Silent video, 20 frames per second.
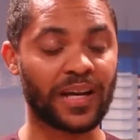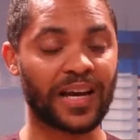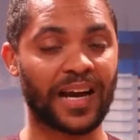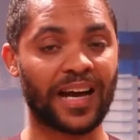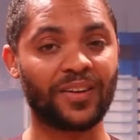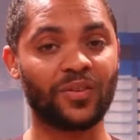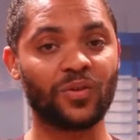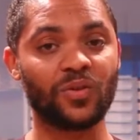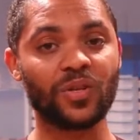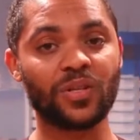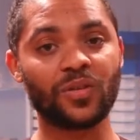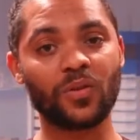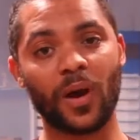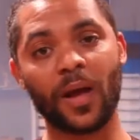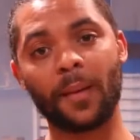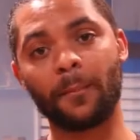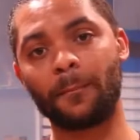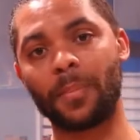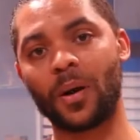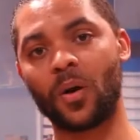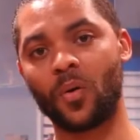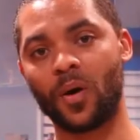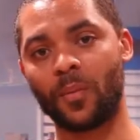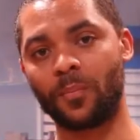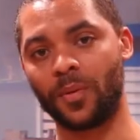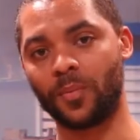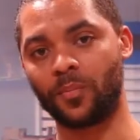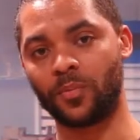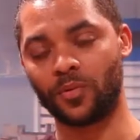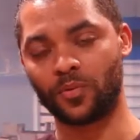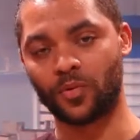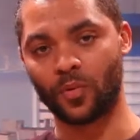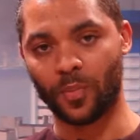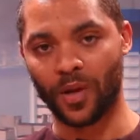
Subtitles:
and you need to empower people to